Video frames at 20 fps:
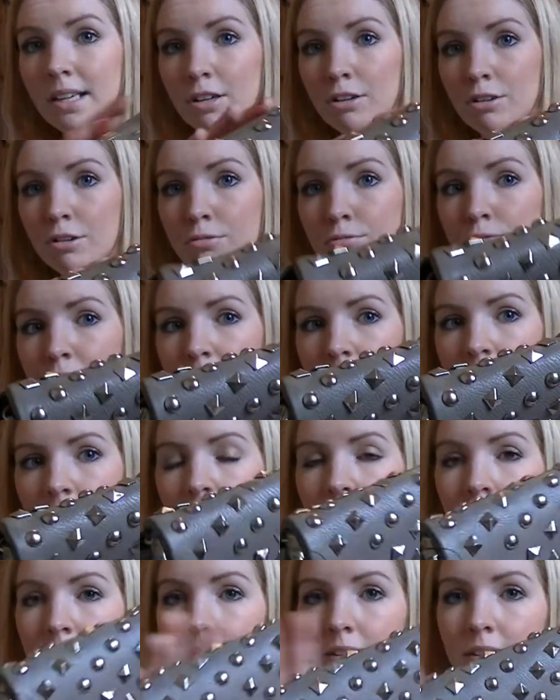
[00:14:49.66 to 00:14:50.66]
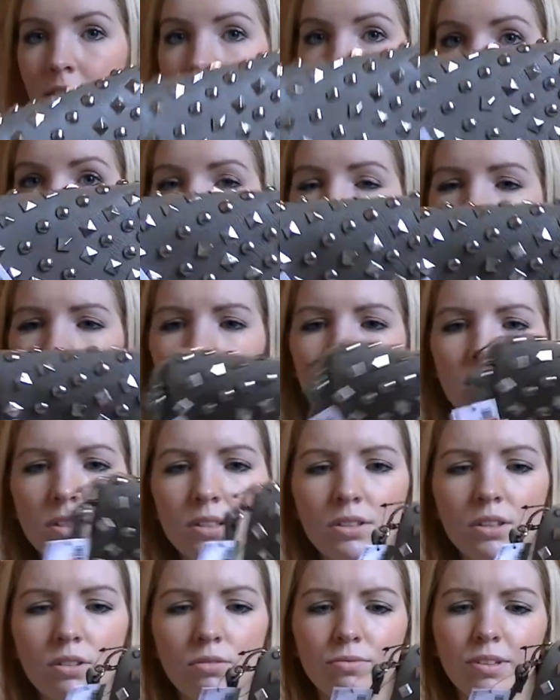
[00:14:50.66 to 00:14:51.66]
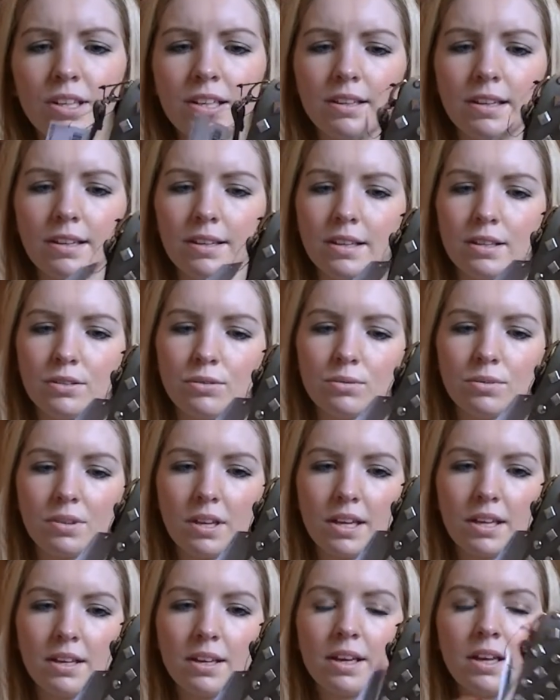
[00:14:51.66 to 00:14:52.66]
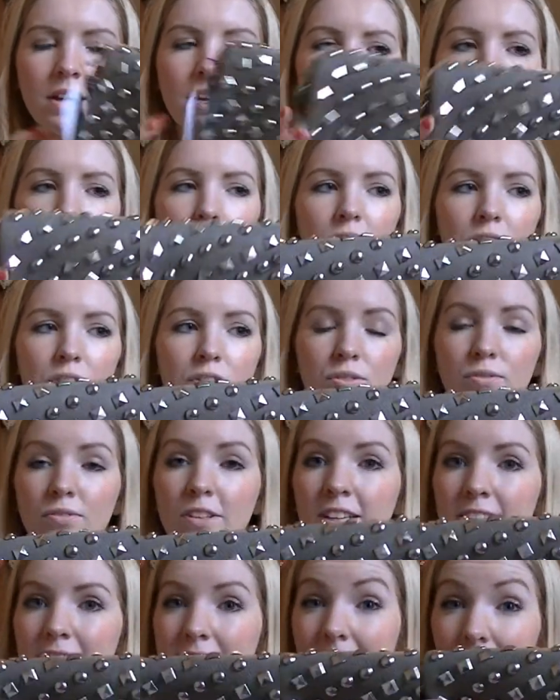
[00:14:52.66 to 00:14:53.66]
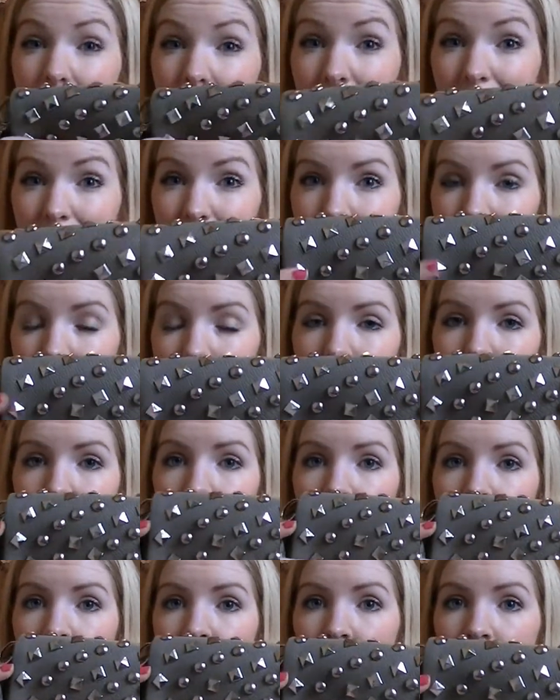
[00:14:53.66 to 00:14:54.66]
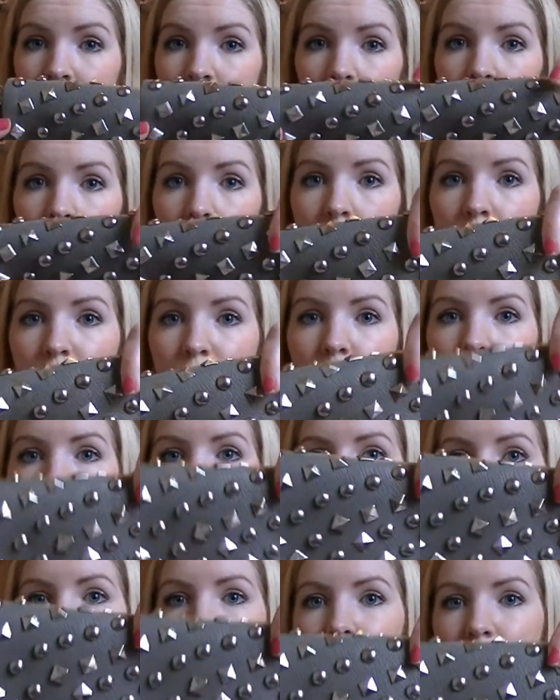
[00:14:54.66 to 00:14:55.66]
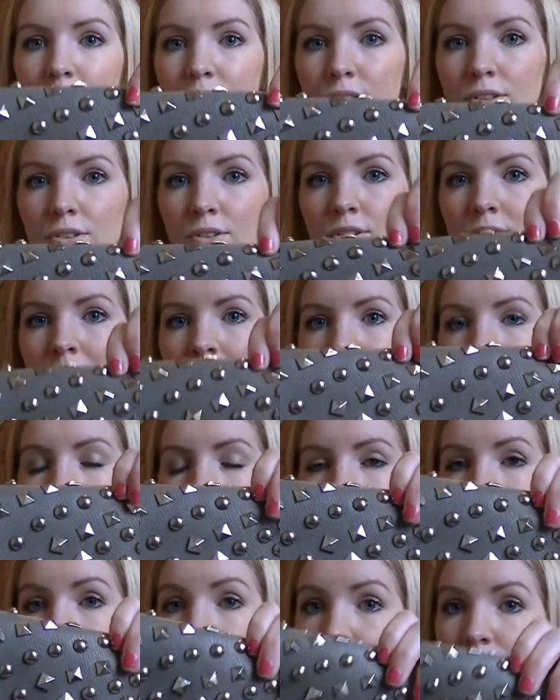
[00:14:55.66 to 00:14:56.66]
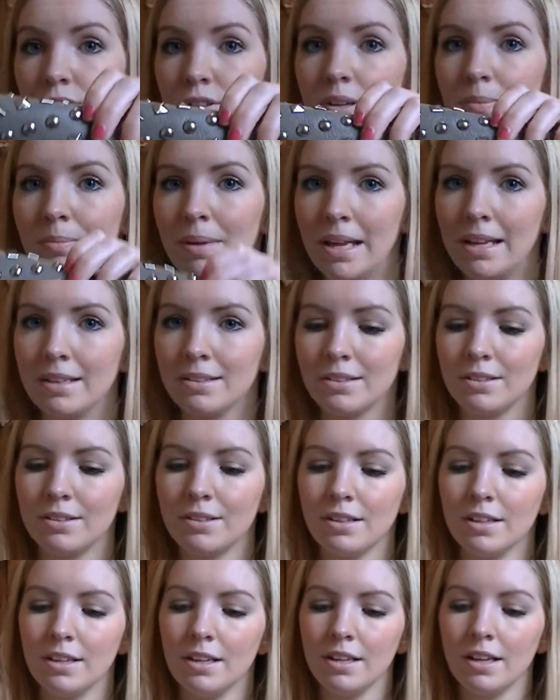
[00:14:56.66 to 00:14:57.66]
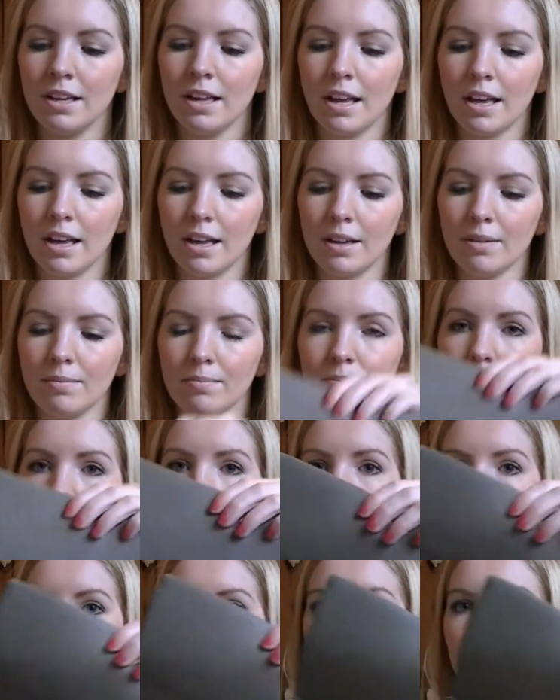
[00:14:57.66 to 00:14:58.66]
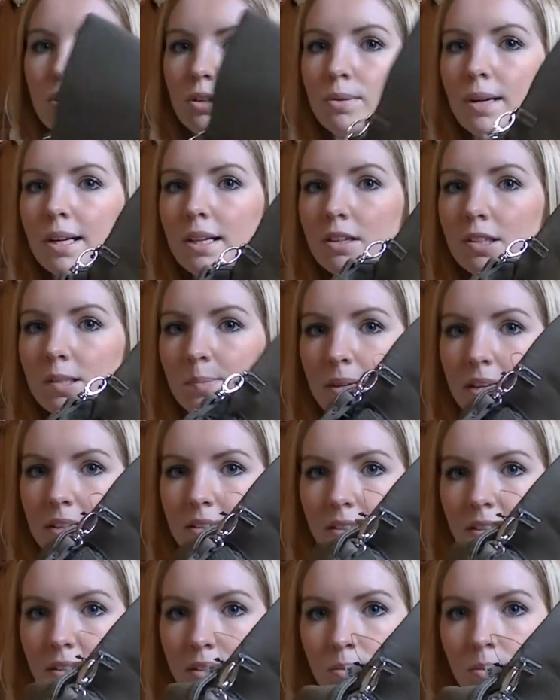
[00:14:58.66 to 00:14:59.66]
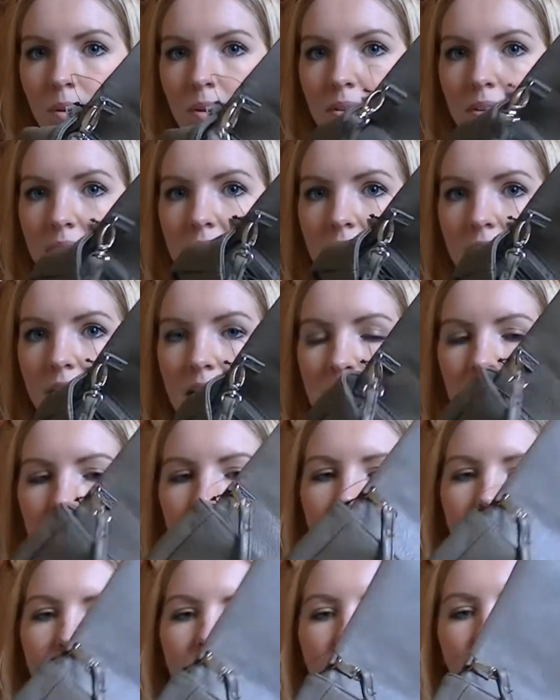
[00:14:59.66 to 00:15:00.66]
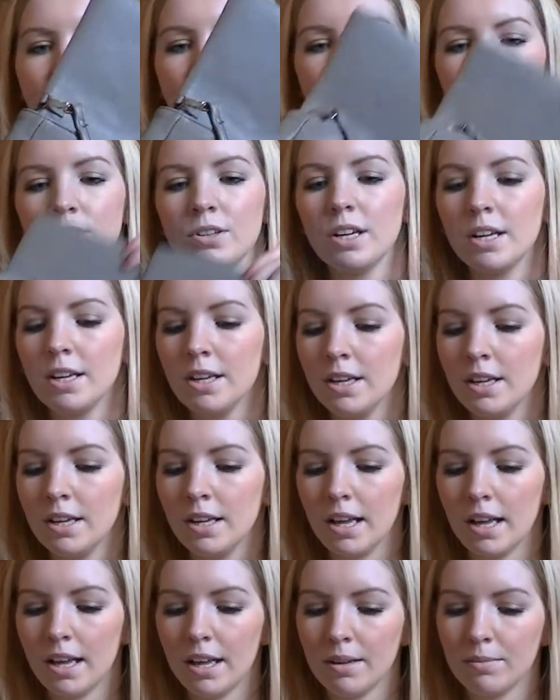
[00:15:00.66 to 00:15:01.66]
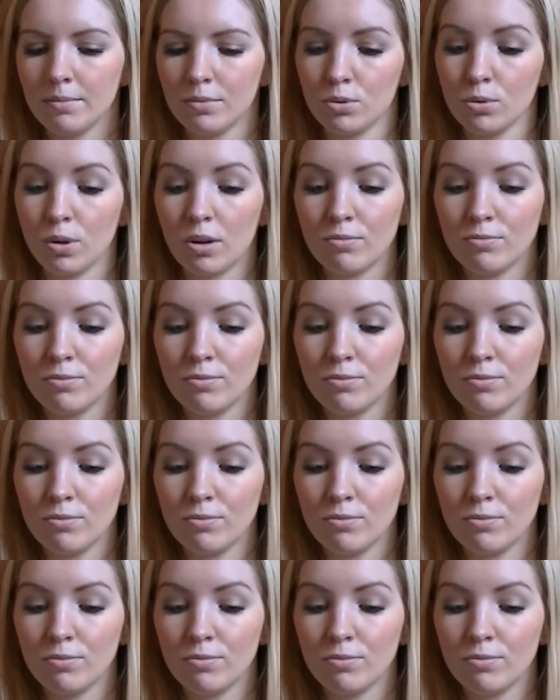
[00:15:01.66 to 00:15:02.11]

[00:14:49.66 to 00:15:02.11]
like grey, and I don't know, it's not real leather, I don't think, but it just feels like leather, and I love all the different studs on it, and it's just amazing. And then it's got quite a lot of space in it as well, and a zippy compartment. So I